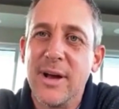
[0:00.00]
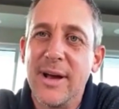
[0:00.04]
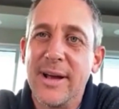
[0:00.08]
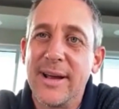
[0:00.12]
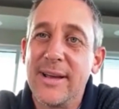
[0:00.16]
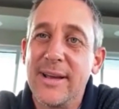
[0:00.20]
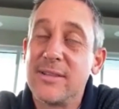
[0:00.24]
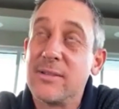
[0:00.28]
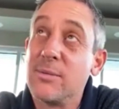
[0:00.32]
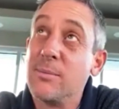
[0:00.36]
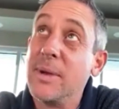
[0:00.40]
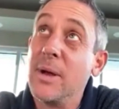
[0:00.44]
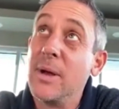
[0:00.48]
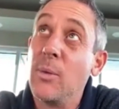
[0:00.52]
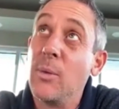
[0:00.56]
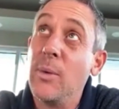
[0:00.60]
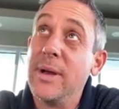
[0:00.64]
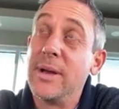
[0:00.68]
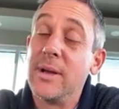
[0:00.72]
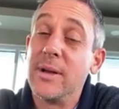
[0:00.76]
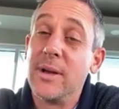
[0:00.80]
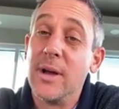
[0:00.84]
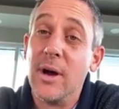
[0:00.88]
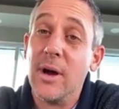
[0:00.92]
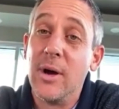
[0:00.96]
I guess it'd be a
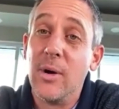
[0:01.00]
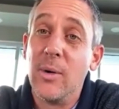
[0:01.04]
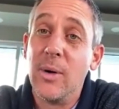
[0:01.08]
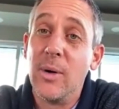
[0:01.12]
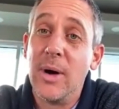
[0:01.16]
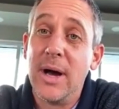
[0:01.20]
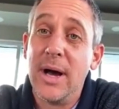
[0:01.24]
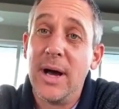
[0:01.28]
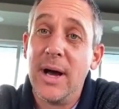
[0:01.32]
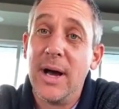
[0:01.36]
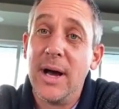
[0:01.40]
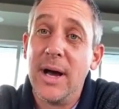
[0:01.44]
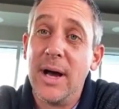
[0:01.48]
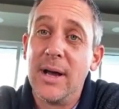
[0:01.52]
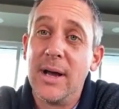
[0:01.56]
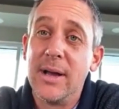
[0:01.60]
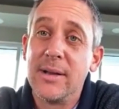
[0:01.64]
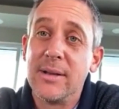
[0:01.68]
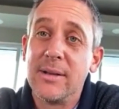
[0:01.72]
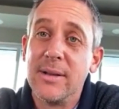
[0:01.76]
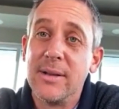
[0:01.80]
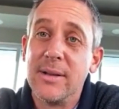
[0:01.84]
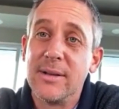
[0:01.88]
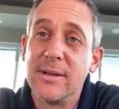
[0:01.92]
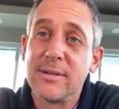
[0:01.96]
week ago,
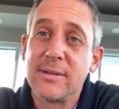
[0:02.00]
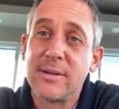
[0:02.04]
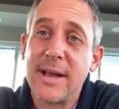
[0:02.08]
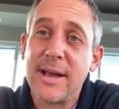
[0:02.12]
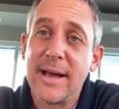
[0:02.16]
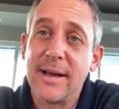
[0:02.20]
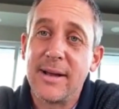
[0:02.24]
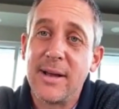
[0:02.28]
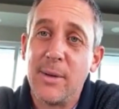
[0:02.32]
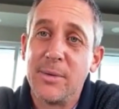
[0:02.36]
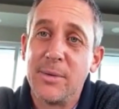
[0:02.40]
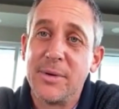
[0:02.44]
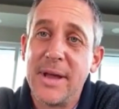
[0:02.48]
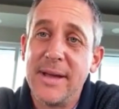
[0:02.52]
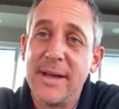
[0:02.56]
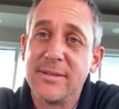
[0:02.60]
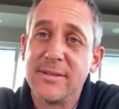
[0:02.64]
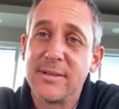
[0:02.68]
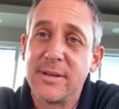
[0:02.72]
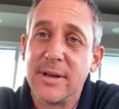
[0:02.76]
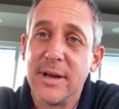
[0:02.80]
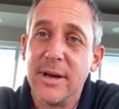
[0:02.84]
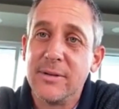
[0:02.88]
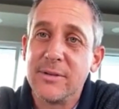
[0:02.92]
just a couple of days ago.